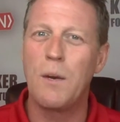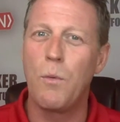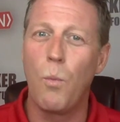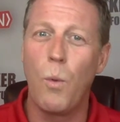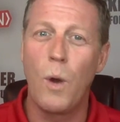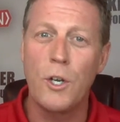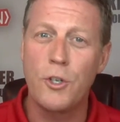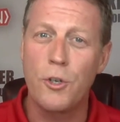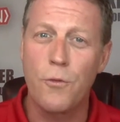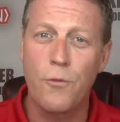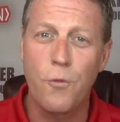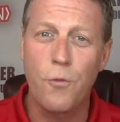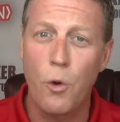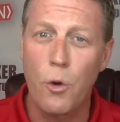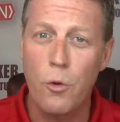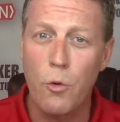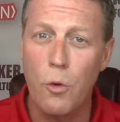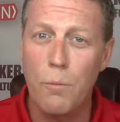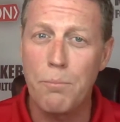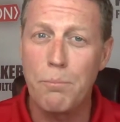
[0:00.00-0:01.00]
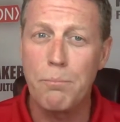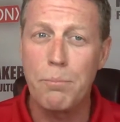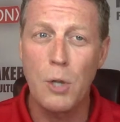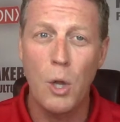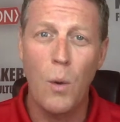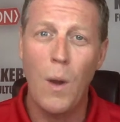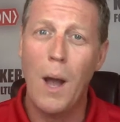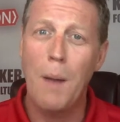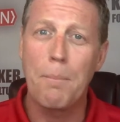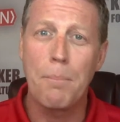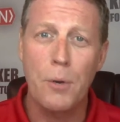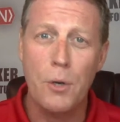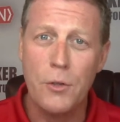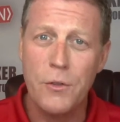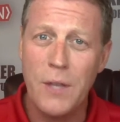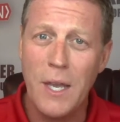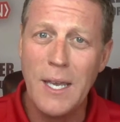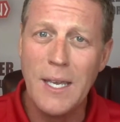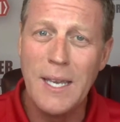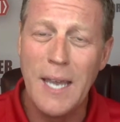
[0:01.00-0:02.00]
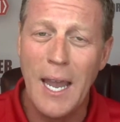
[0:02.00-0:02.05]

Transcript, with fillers: come watch your four year old blow out birthday